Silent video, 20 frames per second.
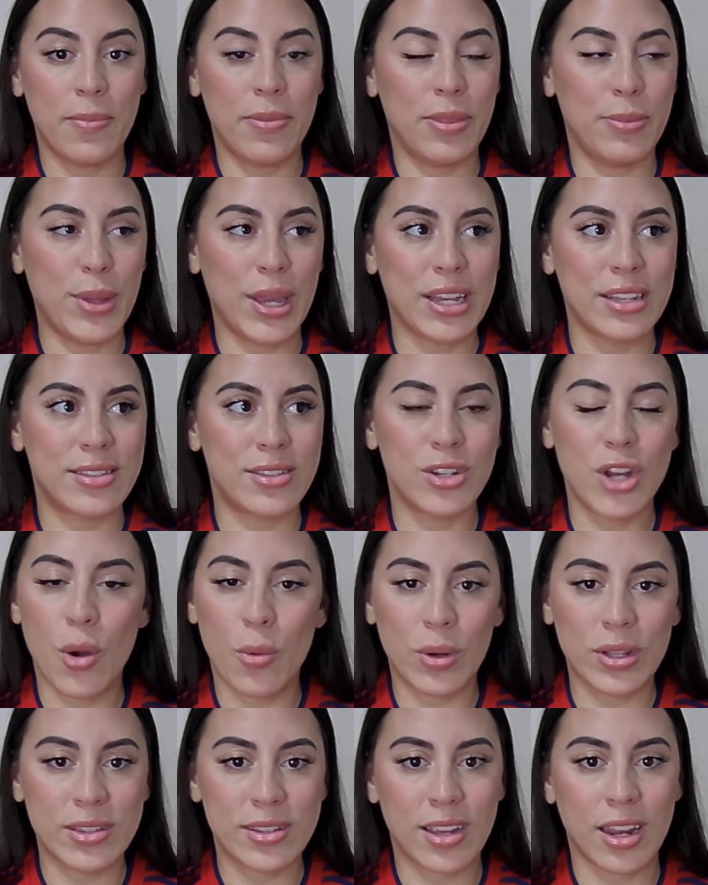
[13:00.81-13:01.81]
Because no
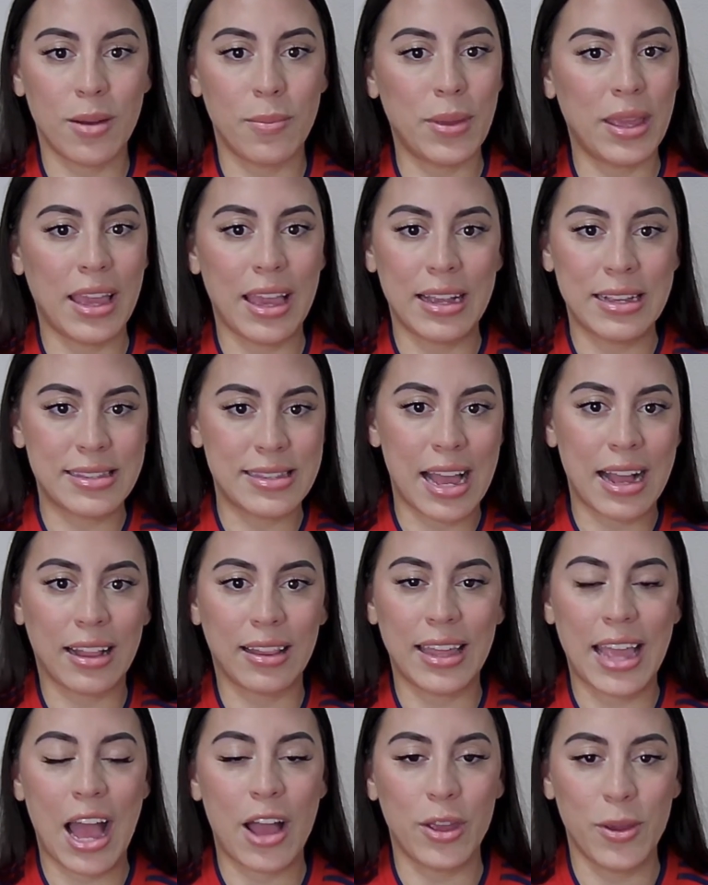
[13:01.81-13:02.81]
one's going to be exactly
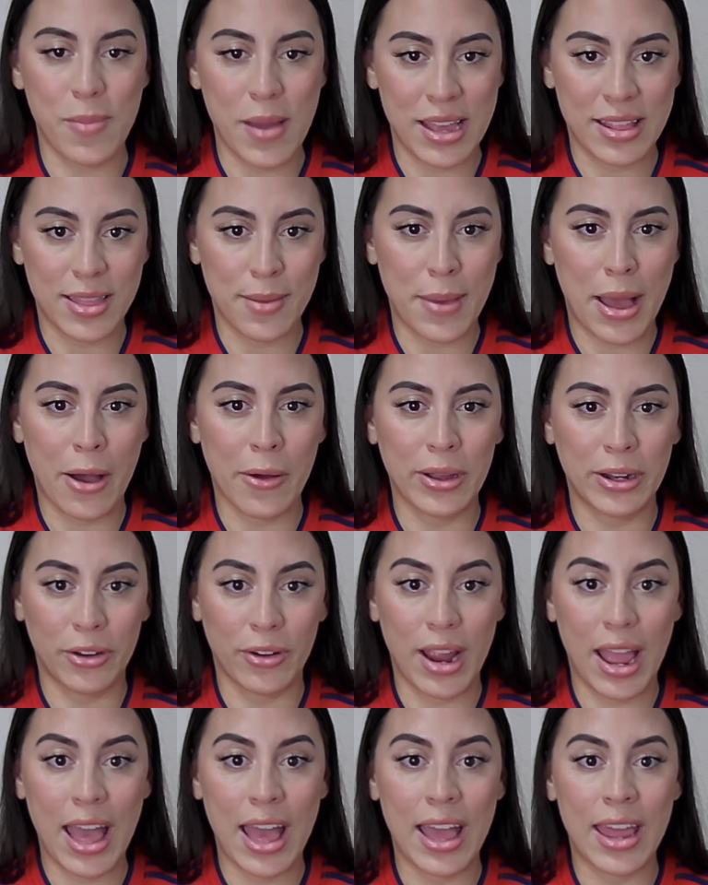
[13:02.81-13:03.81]
how you paint them out in your
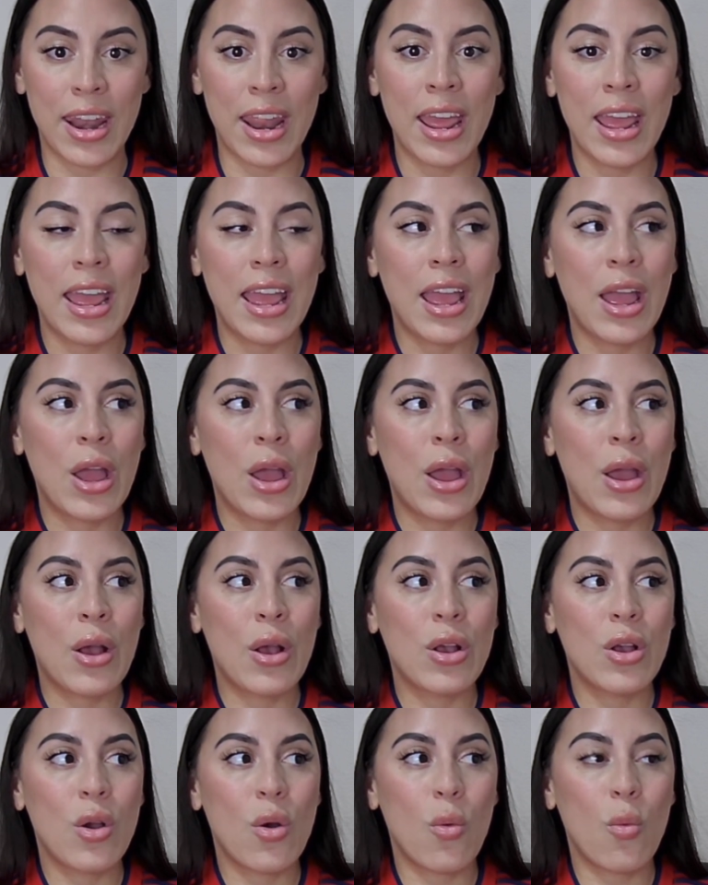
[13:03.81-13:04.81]
head.
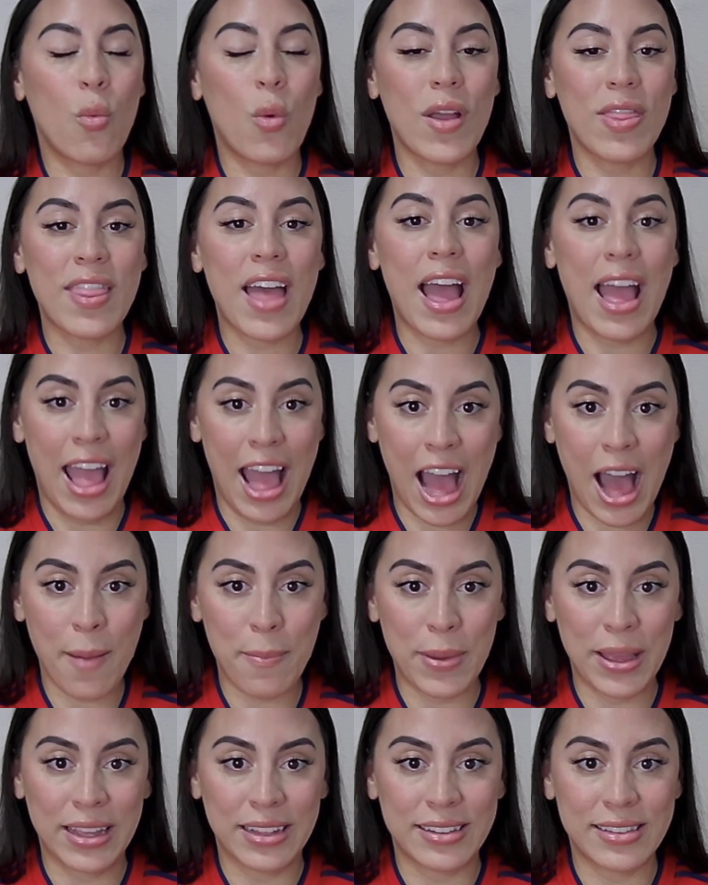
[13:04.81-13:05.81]
When that
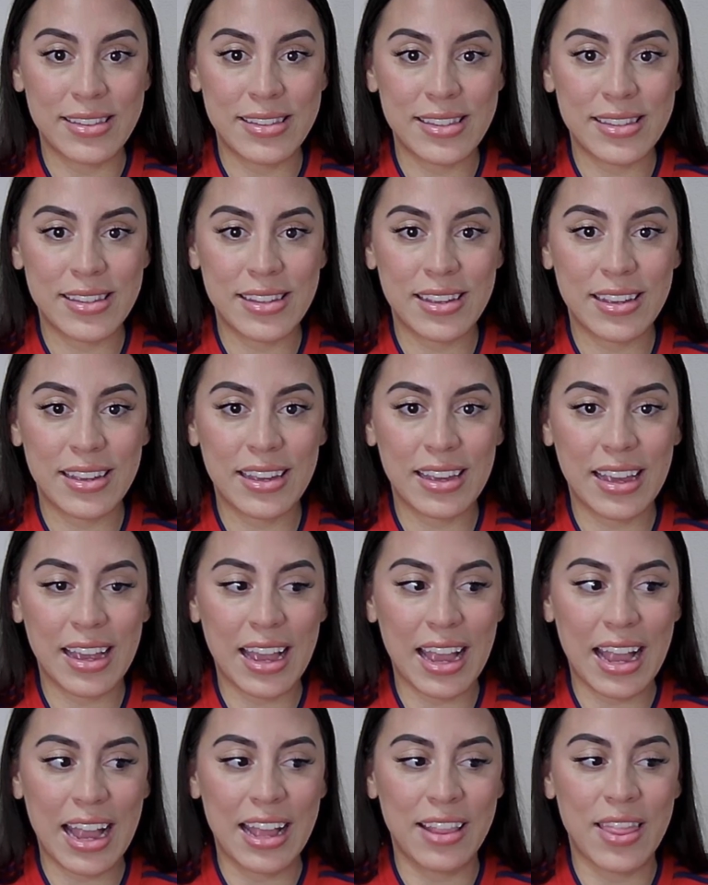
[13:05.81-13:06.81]
happens,
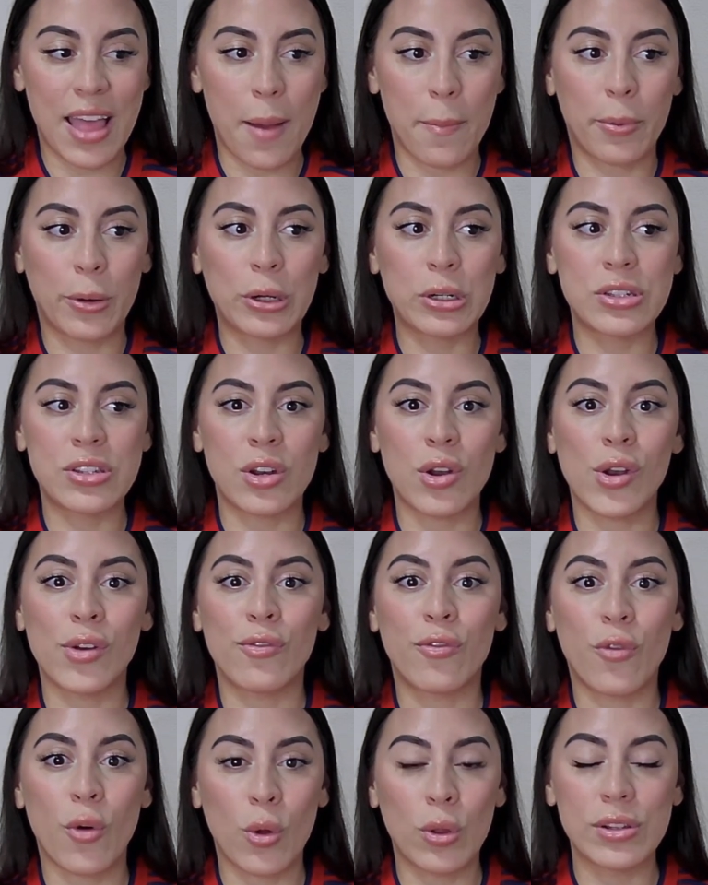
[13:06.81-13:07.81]
and that person
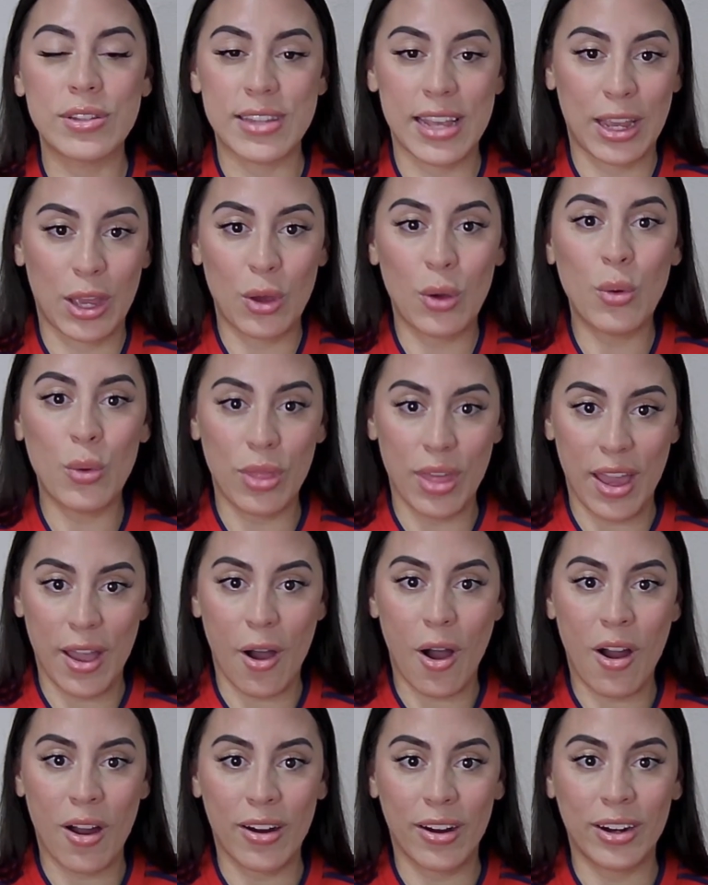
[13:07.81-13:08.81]
unfolds like who they
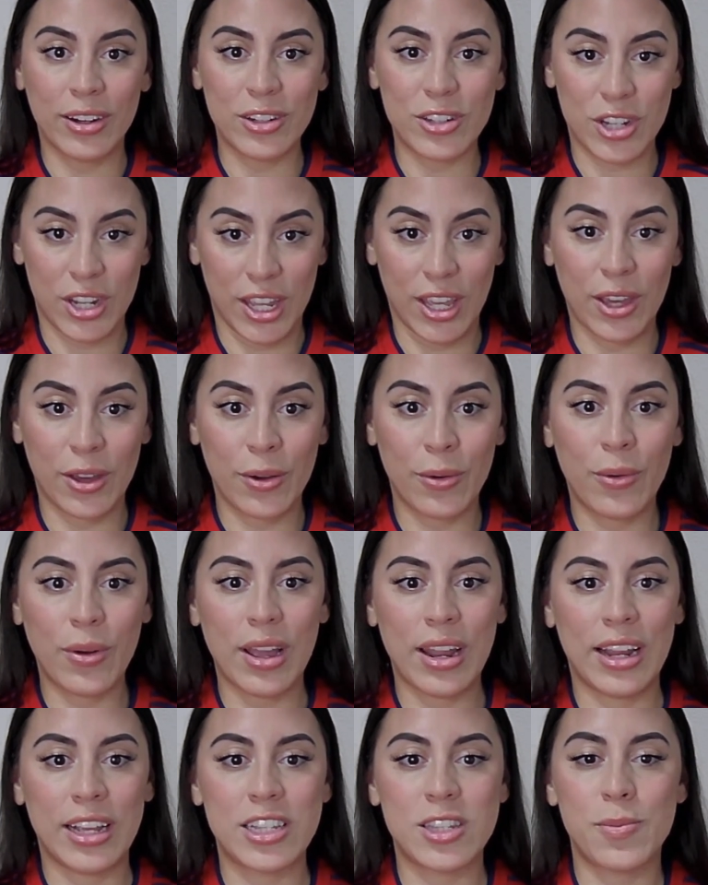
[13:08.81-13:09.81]
are to you
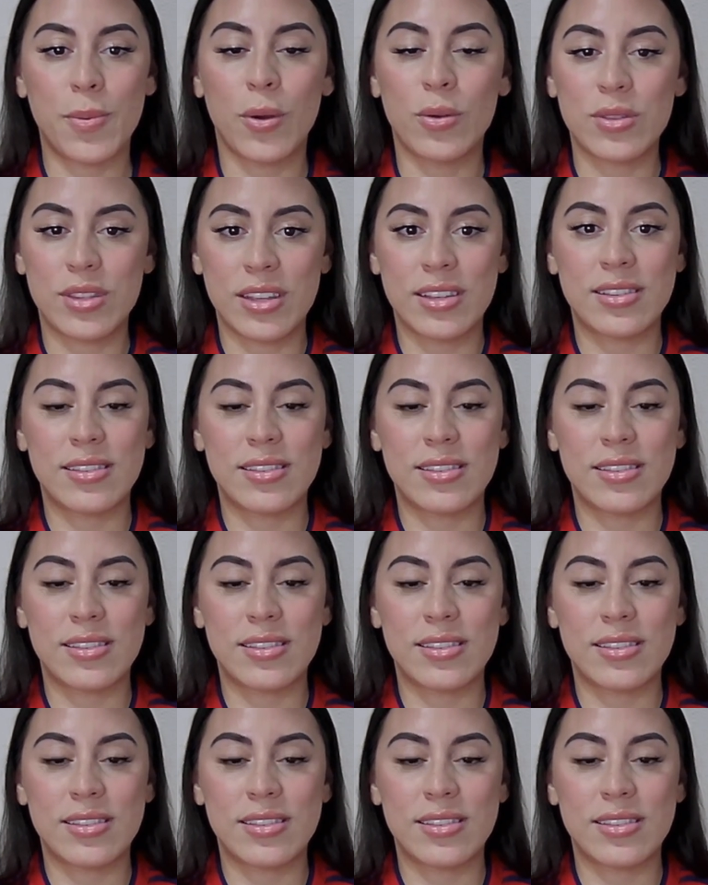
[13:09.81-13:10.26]
and exposes